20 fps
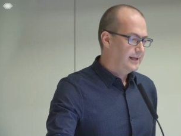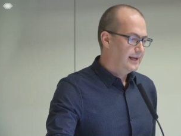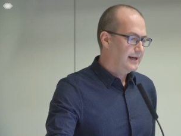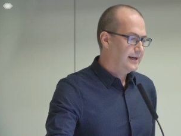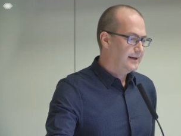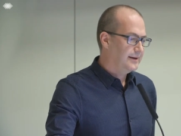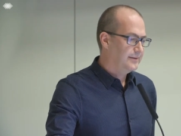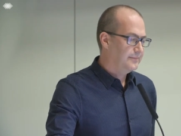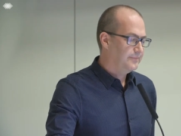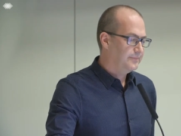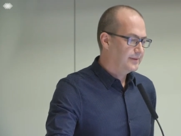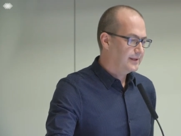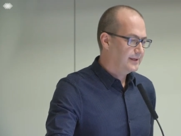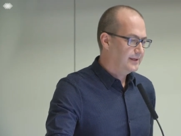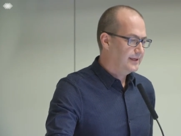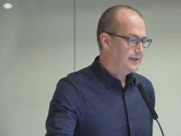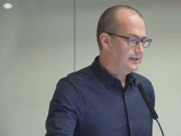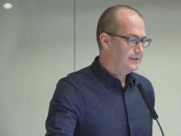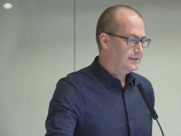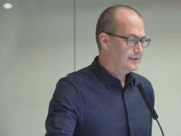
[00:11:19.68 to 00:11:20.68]
Um,
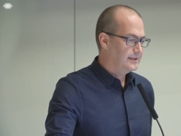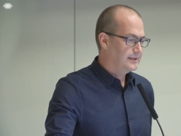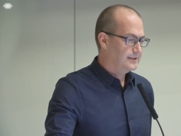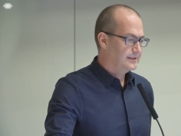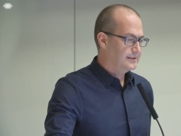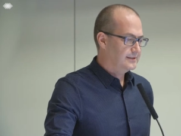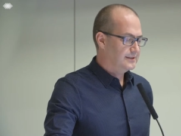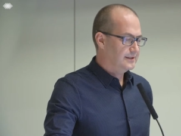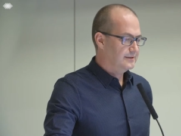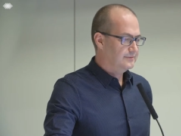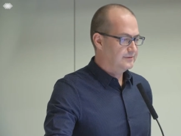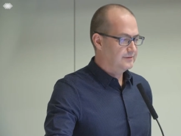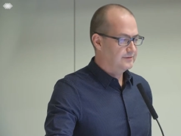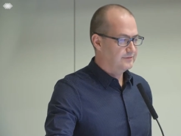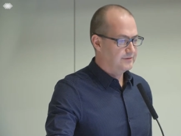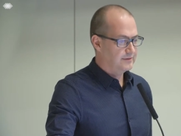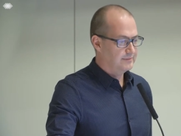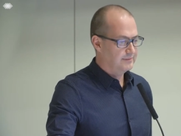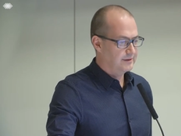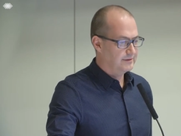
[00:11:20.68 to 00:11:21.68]
Linda suffered
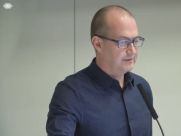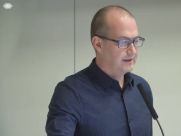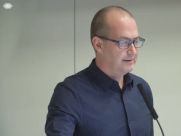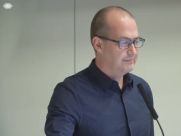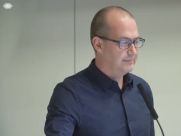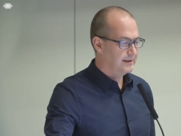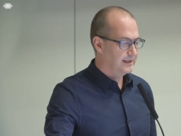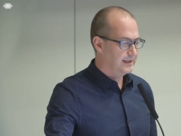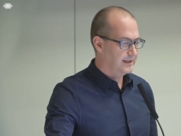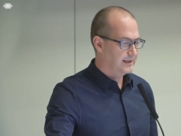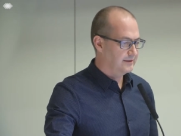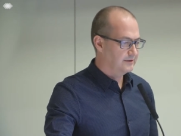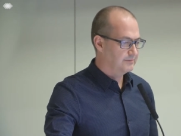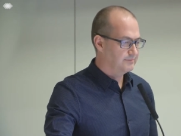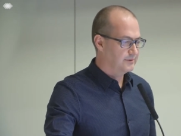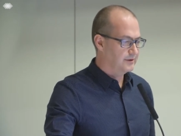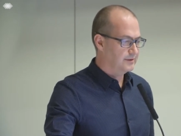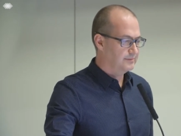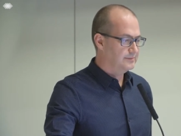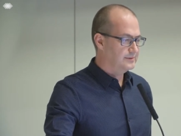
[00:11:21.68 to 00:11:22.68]
from a great many
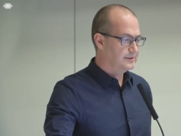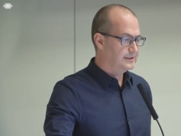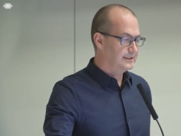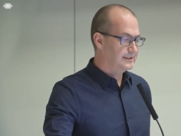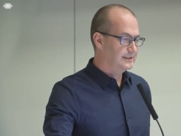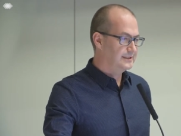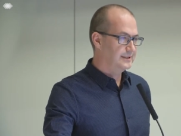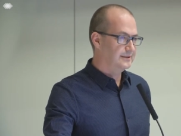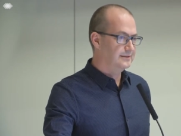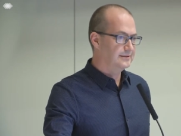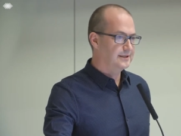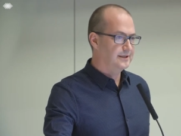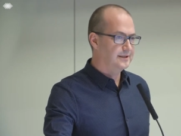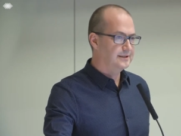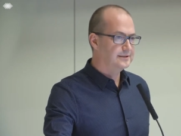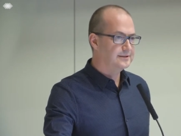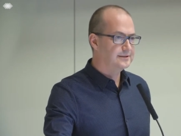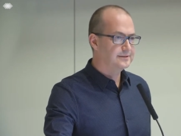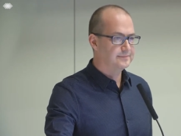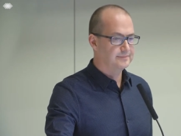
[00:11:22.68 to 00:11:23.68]
health problems. She still
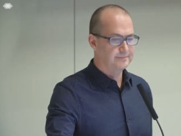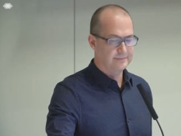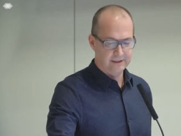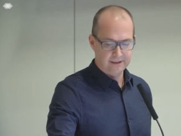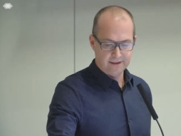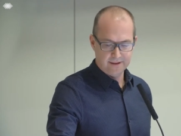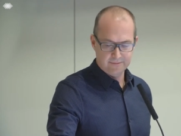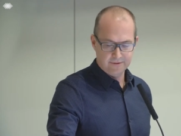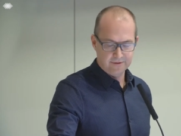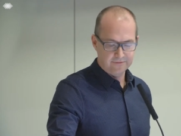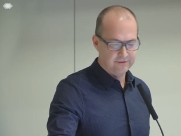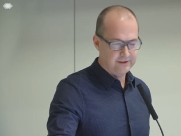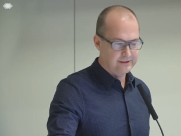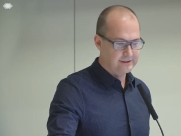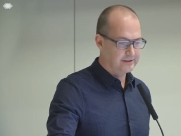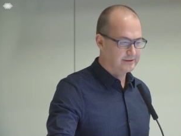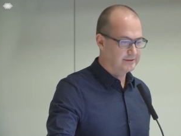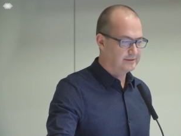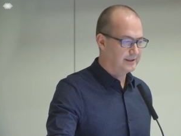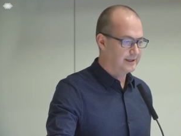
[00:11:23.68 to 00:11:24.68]
does. Um, her
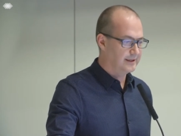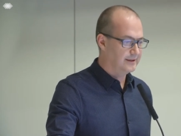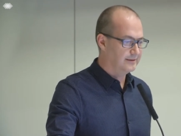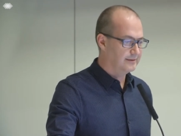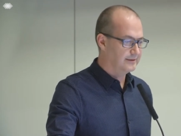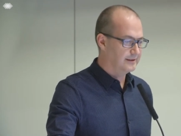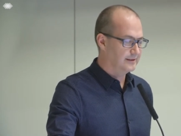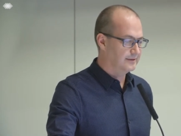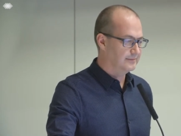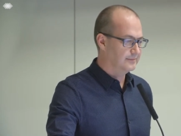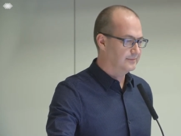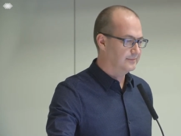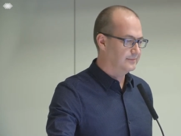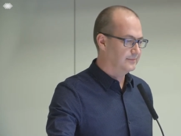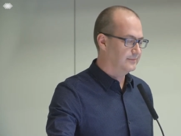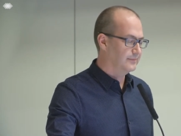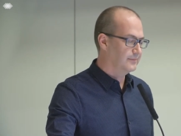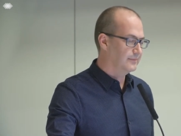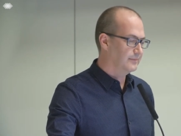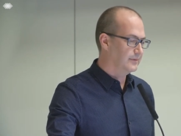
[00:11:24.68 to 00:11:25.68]
physical health and her,
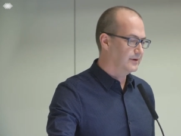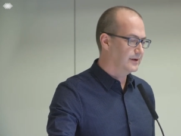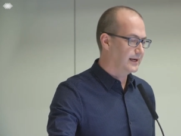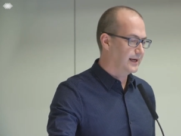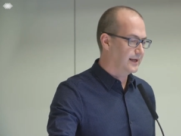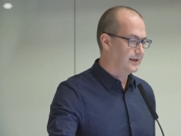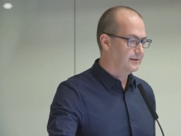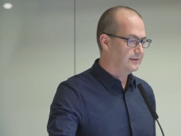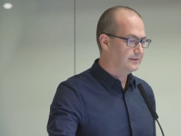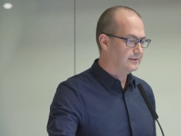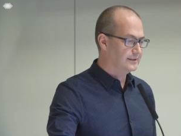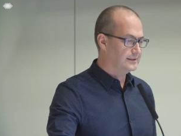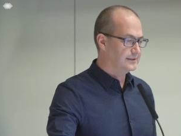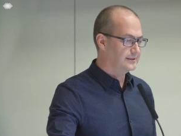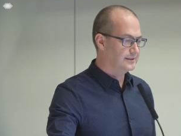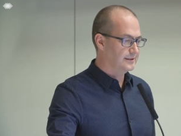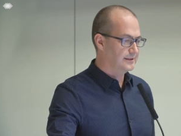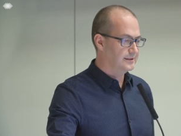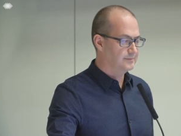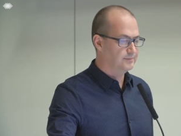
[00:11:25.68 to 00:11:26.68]
her health
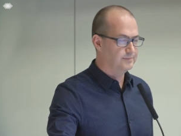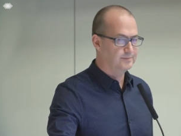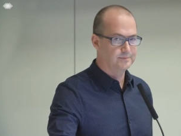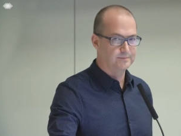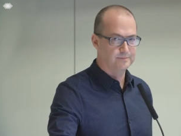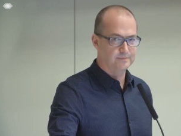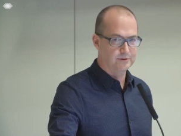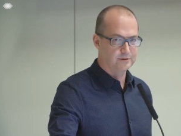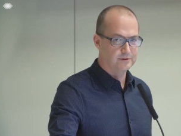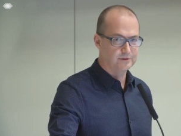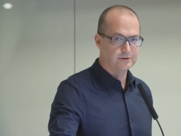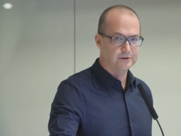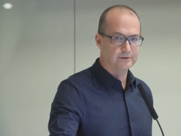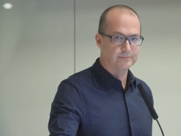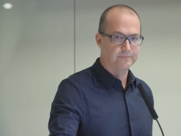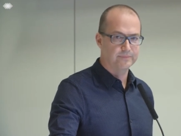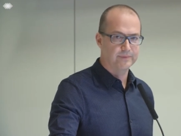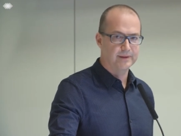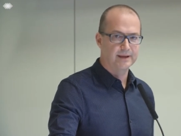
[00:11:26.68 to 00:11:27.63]
is, is poor.